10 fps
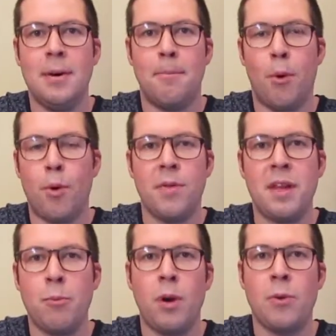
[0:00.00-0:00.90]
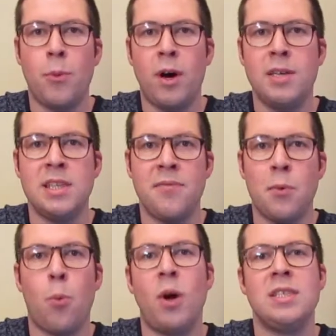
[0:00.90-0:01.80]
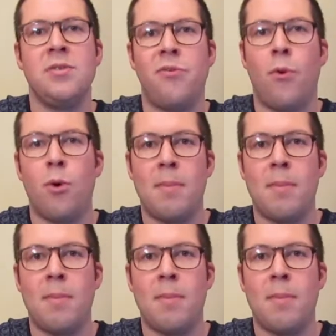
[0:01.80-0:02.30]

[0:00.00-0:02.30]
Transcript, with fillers: more than what it was if it wasn't for